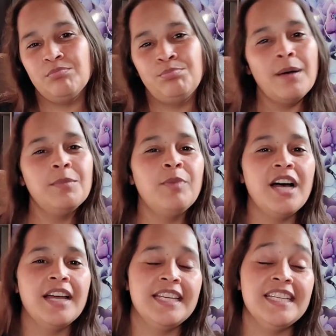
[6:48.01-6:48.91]
bummed
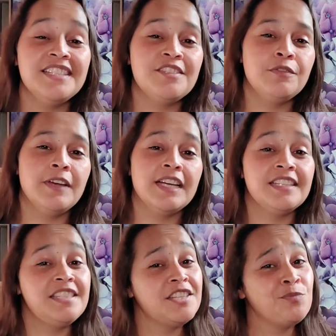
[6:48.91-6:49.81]
by is the fact,
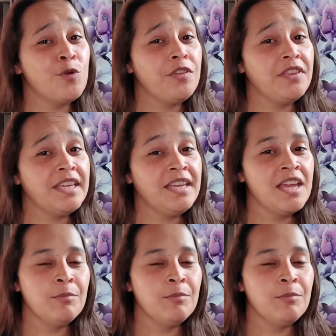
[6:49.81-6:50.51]
it's a small thing,